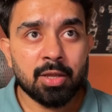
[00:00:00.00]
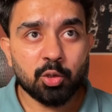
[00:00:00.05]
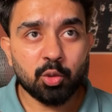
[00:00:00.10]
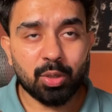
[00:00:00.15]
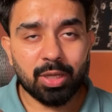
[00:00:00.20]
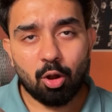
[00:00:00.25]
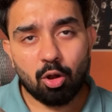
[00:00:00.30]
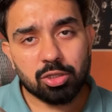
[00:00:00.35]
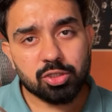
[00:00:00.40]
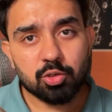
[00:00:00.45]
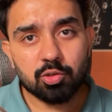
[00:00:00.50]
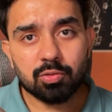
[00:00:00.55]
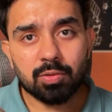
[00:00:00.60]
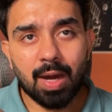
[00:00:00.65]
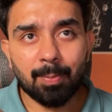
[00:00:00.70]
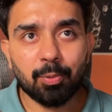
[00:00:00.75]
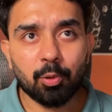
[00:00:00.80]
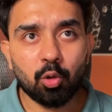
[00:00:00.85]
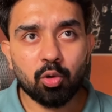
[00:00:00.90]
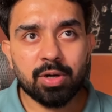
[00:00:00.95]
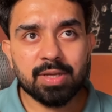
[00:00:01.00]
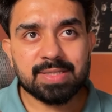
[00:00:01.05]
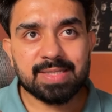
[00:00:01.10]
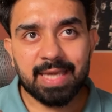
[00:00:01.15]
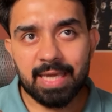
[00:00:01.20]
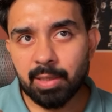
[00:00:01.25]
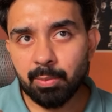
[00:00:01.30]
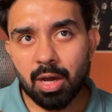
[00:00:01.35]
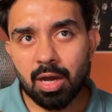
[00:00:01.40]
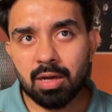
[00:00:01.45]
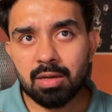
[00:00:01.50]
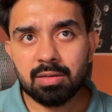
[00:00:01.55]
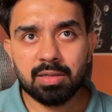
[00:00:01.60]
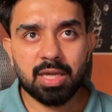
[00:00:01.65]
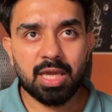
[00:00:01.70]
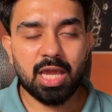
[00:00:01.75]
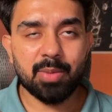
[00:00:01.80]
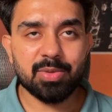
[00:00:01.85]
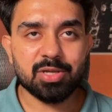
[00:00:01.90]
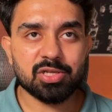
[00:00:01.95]
You can also upload schema,
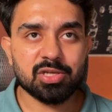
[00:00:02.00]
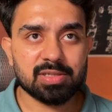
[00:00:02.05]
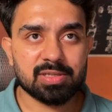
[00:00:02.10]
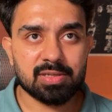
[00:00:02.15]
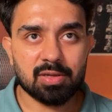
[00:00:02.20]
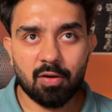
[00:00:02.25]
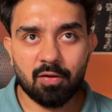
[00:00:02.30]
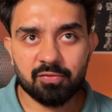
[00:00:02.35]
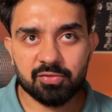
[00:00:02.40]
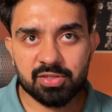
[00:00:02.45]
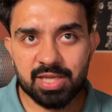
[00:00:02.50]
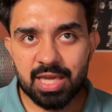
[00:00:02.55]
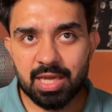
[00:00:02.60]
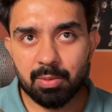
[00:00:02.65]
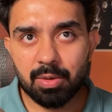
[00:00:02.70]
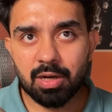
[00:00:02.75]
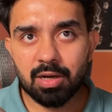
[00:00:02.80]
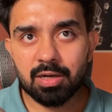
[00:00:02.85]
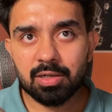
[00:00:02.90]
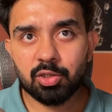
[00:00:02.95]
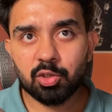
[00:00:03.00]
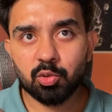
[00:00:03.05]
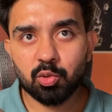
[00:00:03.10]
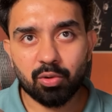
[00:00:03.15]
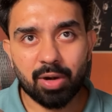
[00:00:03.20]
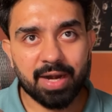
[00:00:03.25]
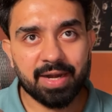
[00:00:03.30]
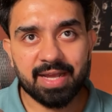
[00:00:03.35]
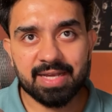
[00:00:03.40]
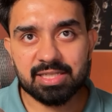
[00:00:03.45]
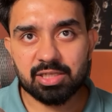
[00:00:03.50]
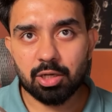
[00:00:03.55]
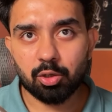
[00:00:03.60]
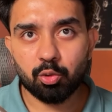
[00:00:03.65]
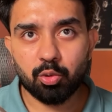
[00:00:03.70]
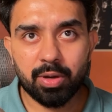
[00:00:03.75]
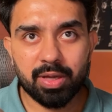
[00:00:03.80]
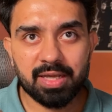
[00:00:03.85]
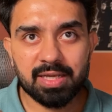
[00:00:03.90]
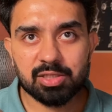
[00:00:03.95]
images of schema, to write SQL
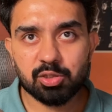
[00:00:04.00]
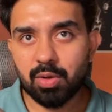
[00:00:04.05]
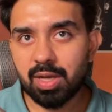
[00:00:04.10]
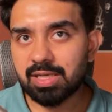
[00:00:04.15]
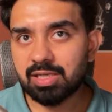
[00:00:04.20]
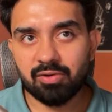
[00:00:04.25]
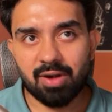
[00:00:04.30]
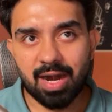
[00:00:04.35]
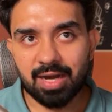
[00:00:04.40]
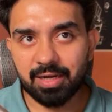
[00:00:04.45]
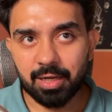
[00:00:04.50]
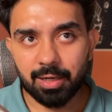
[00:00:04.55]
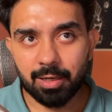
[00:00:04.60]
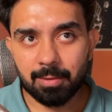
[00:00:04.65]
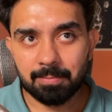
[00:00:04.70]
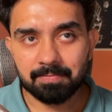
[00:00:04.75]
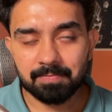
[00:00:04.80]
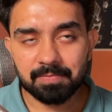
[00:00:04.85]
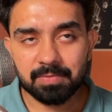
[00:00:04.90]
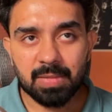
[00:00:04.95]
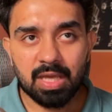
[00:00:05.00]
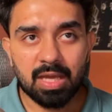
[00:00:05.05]
queries to extract data.